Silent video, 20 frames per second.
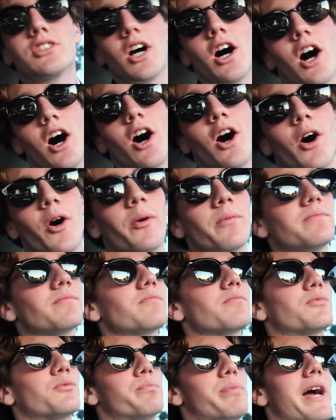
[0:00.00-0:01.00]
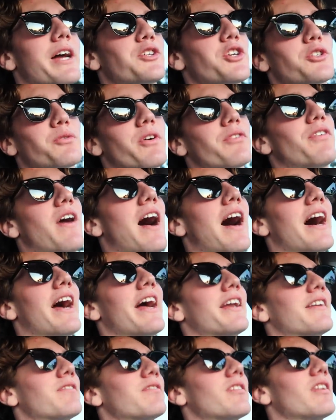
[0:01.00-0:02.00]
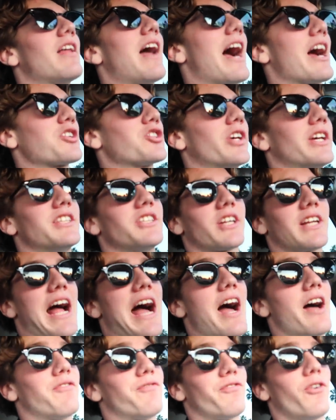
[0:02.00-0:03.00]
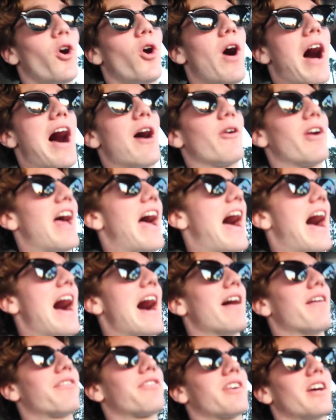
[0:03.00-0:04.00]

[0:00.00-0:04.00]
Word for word: So they want pictures you. Were fine. Actually, it took a full hour and a half